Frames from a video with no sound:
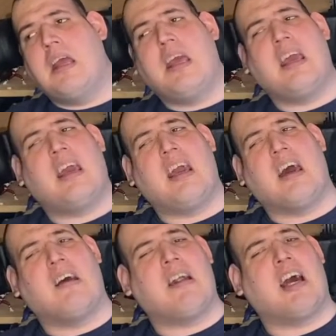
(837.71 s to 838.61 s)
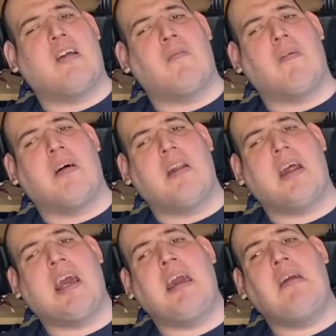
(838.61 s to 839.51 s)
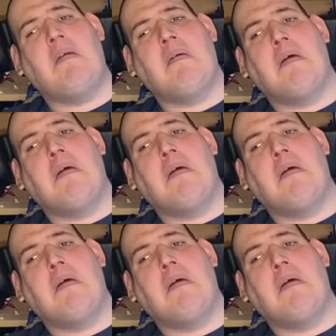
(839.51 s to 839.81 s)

He can go down on one knee,